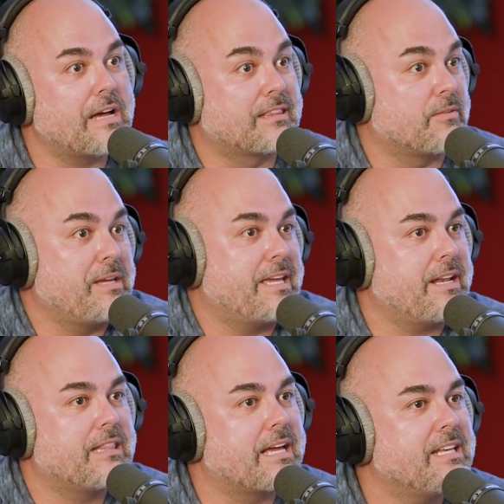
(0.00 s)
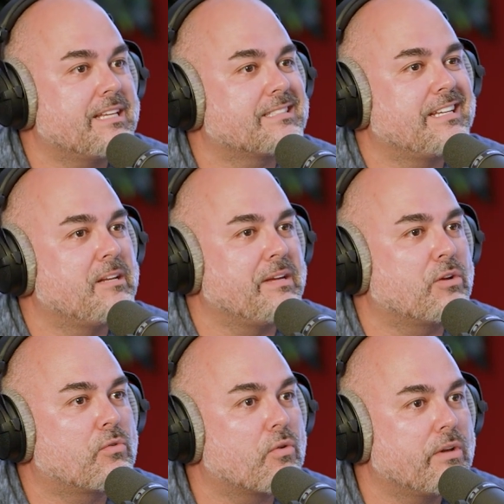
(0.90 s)
at the beginning like it doesn't need to be
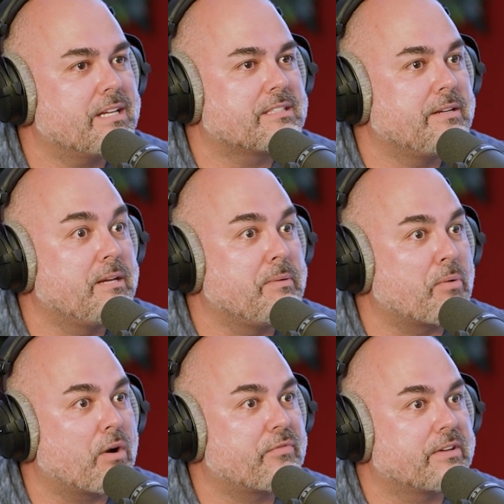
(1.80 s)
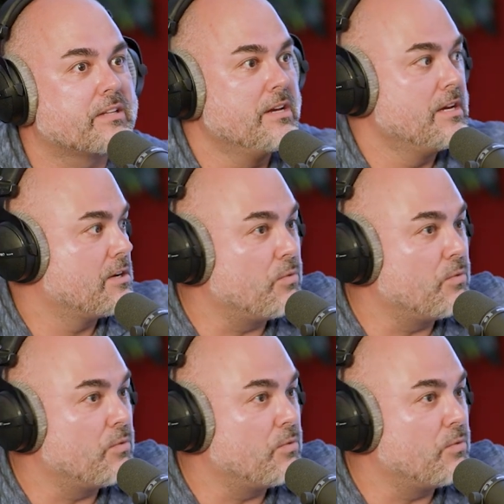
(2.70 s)
it doesn't need to be perfect mm-hmm.